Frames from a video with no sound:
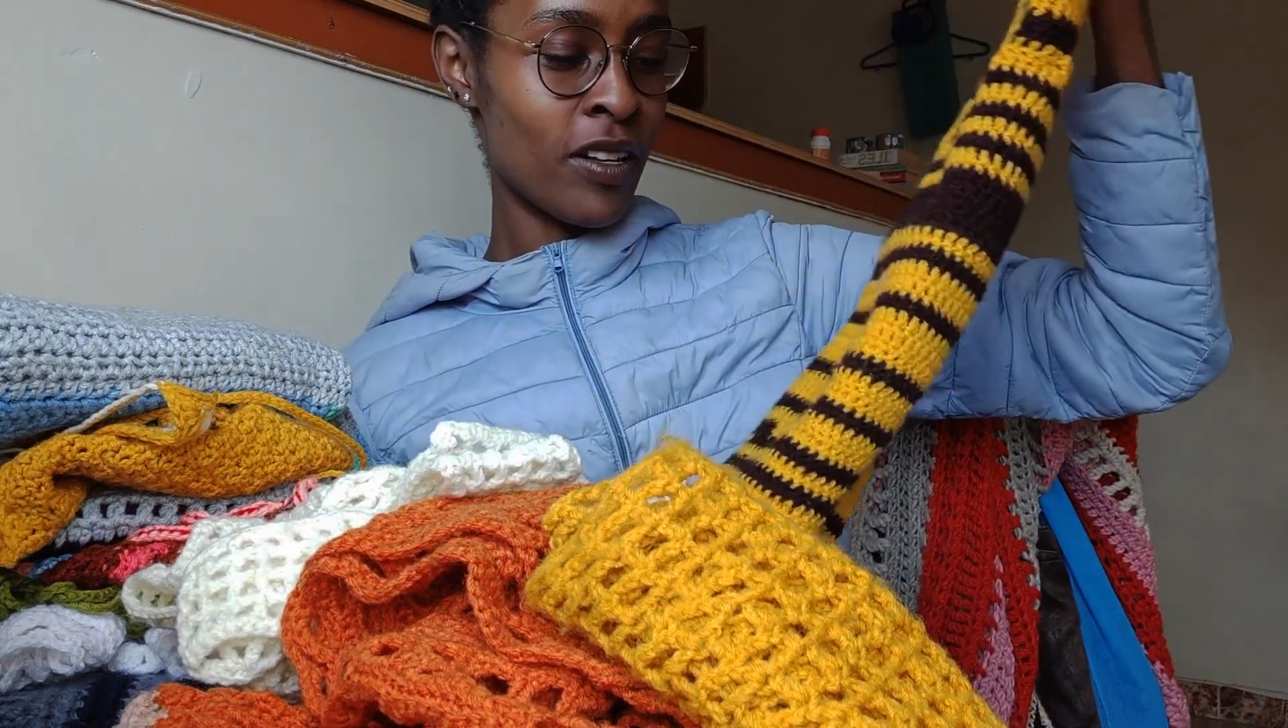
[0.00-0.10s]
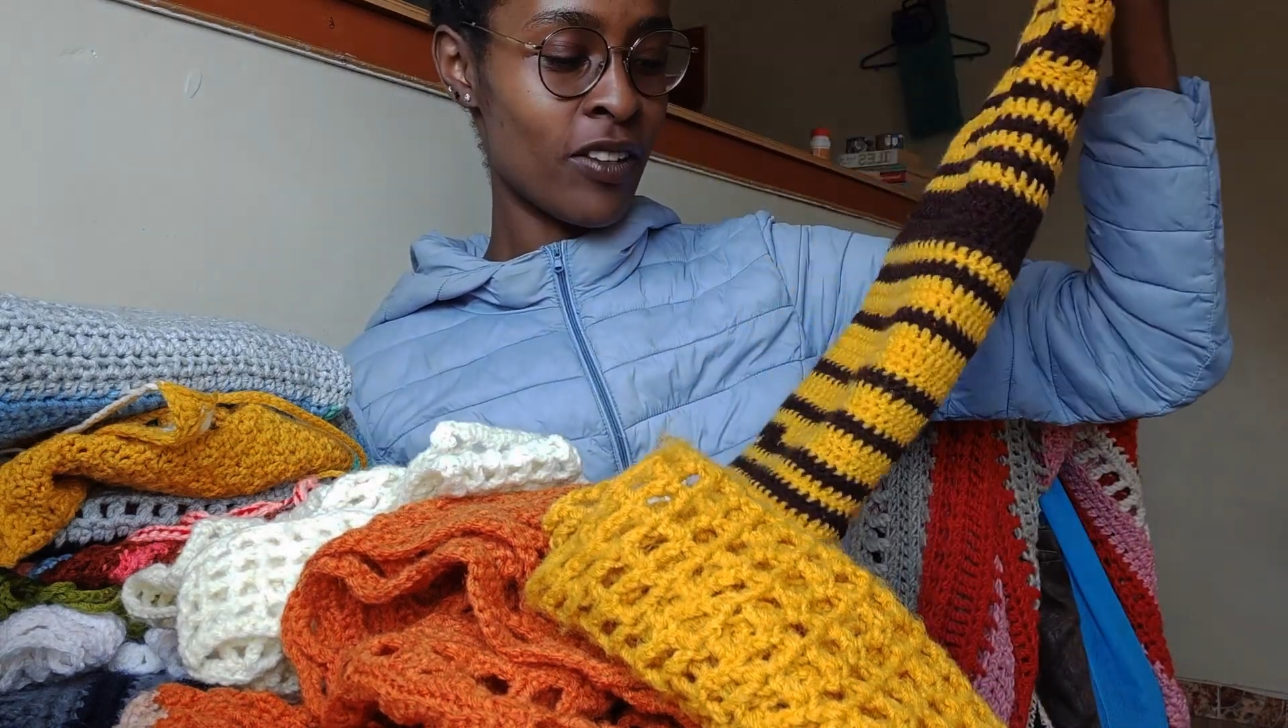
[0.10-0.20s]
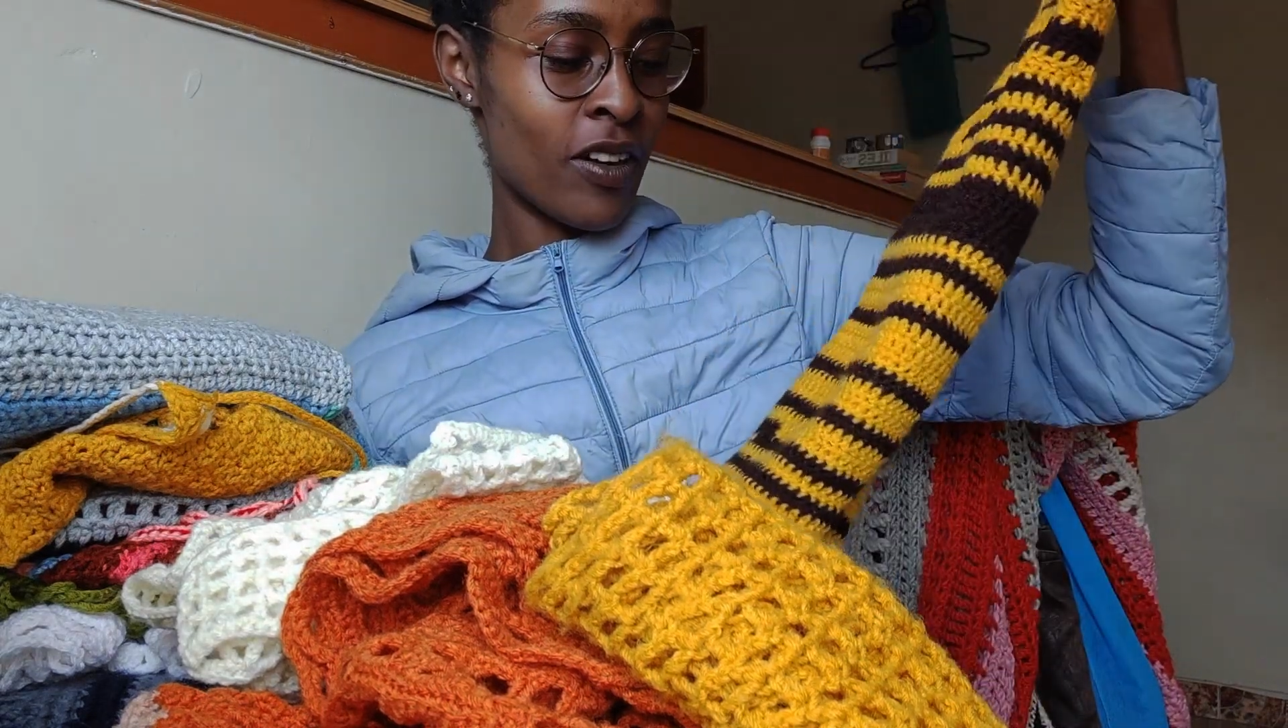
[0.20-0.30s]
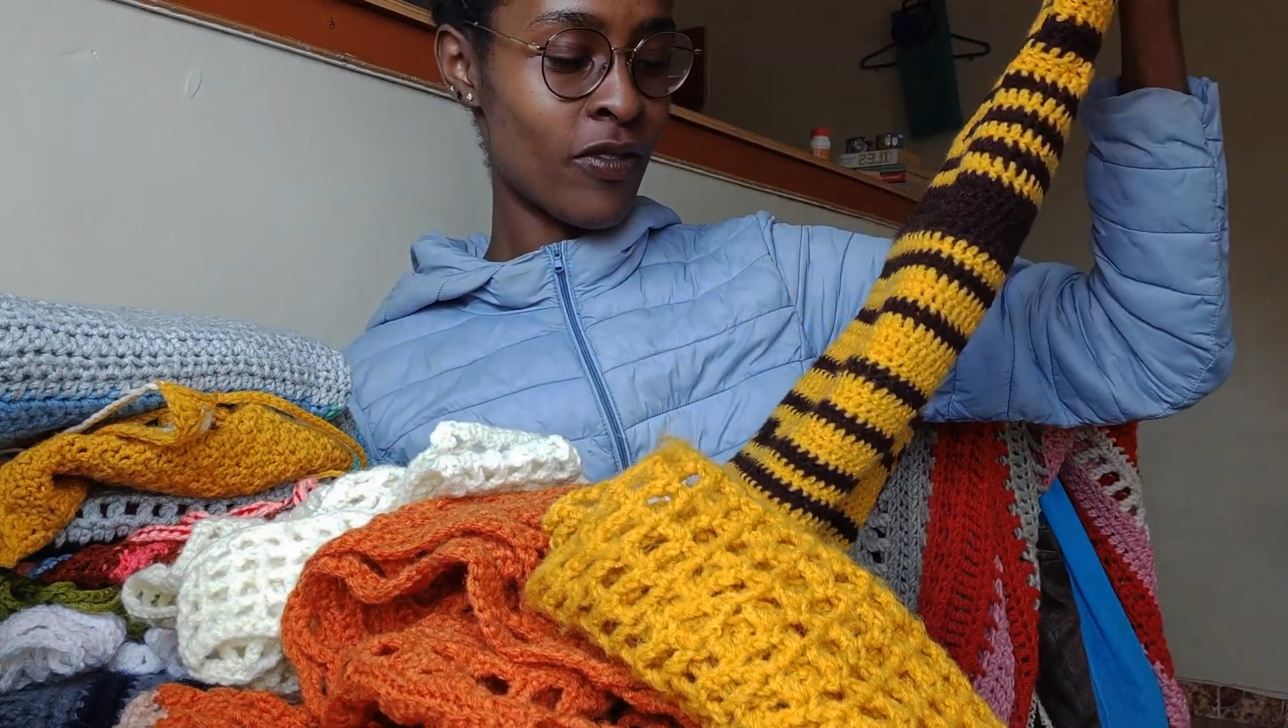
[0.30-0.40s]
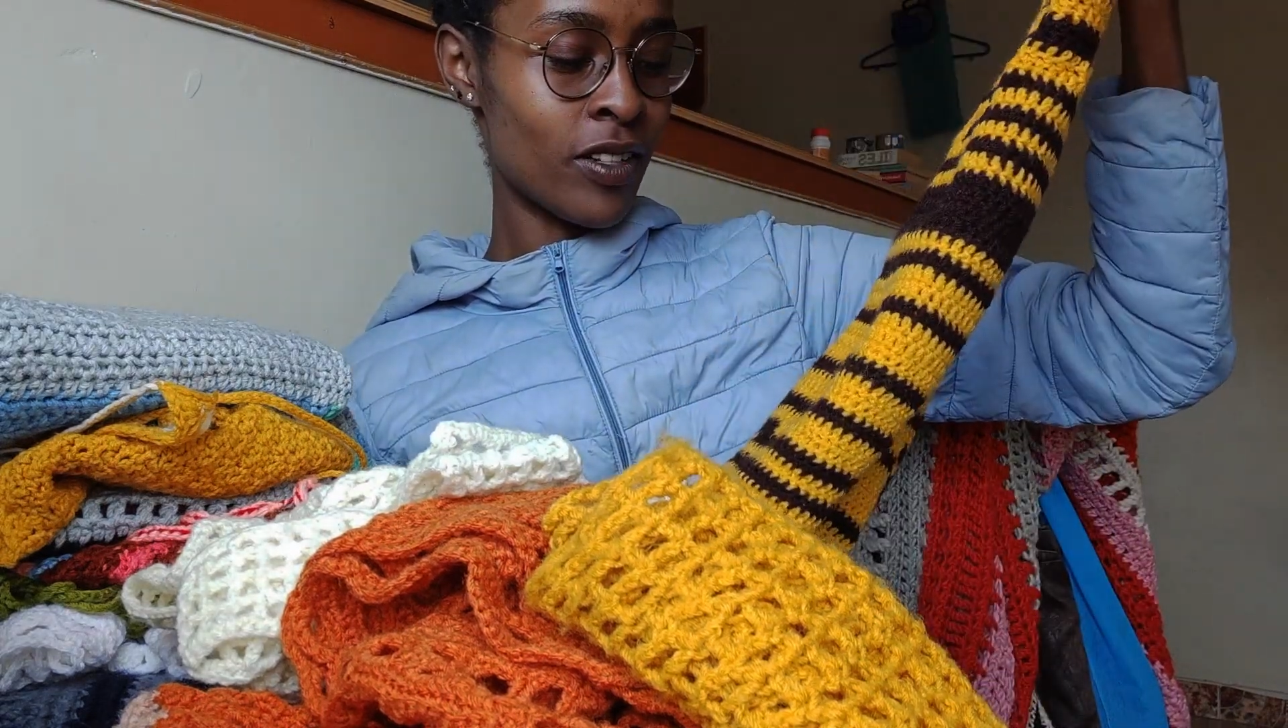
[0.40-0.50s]

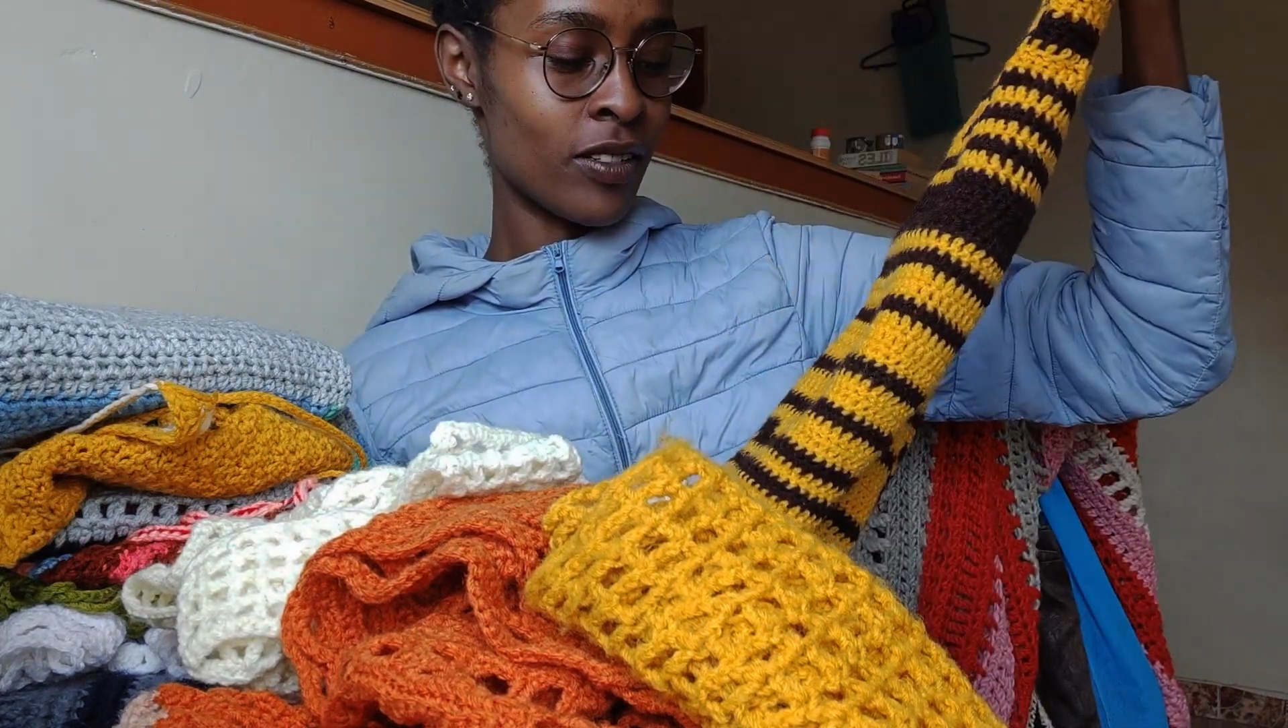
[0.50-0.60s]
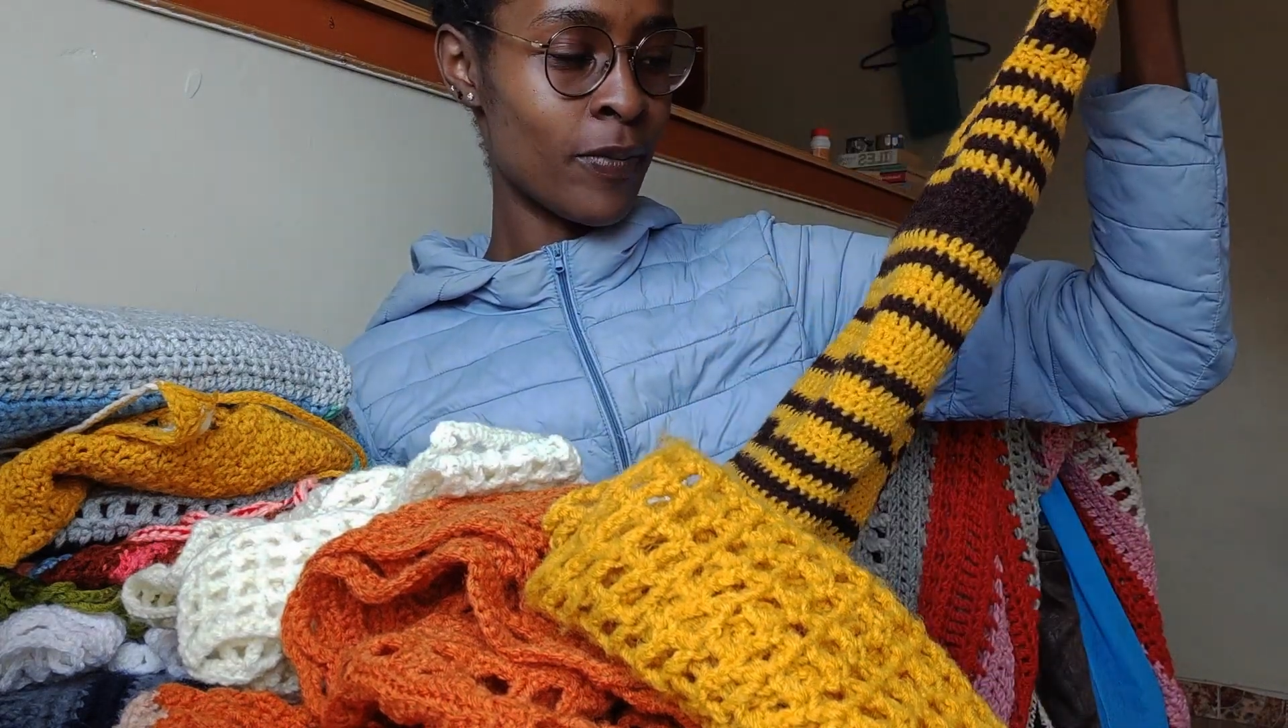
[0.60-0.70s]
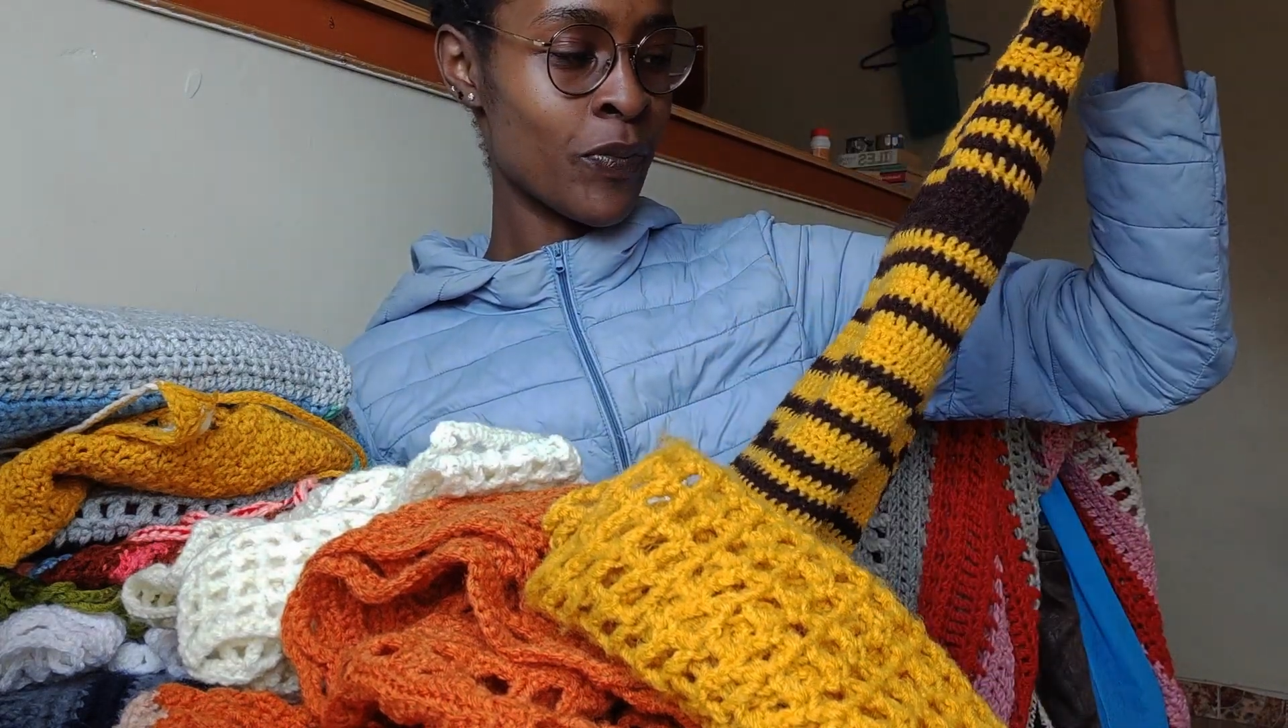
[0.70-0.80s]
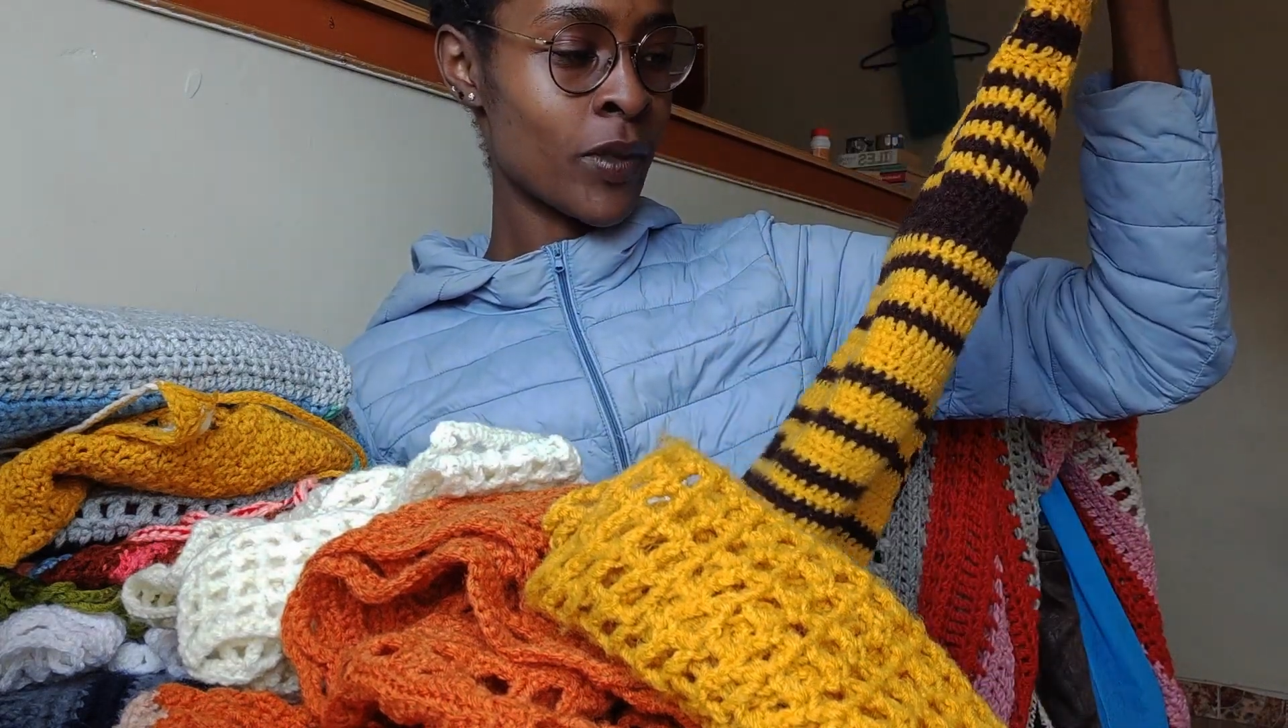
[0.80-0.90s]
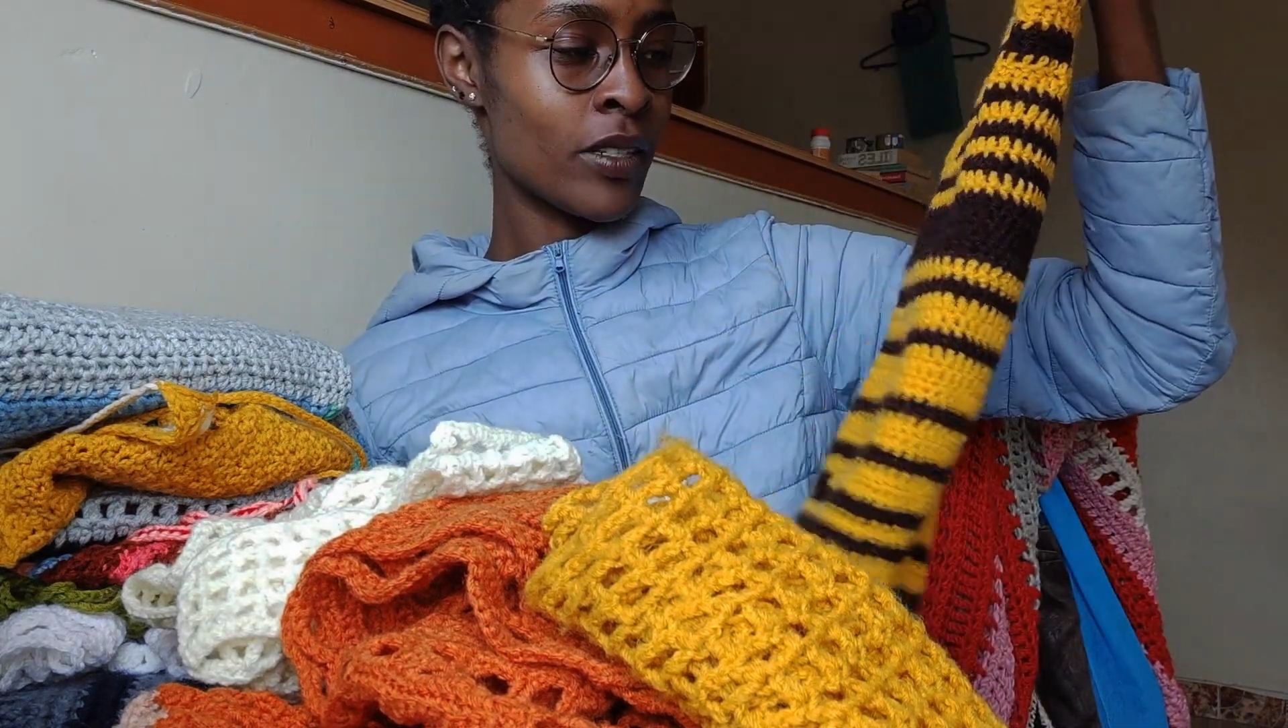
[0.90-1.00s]
unravel